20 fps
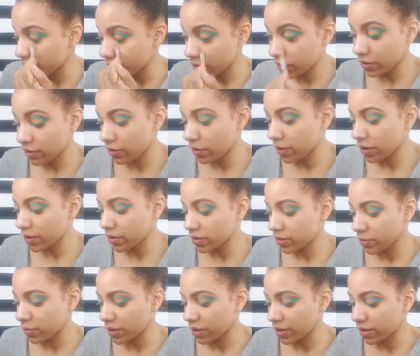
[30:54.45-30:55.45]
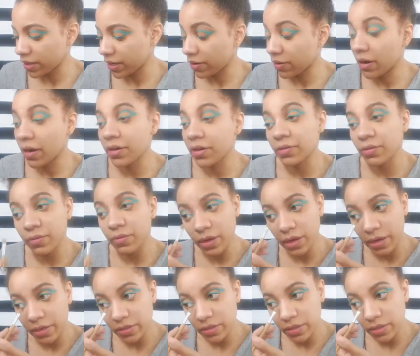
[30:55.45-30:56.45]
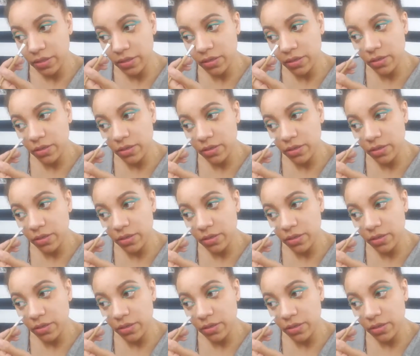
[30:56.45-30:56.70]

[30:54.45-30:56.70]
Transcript: it's yours and blend it out how you want.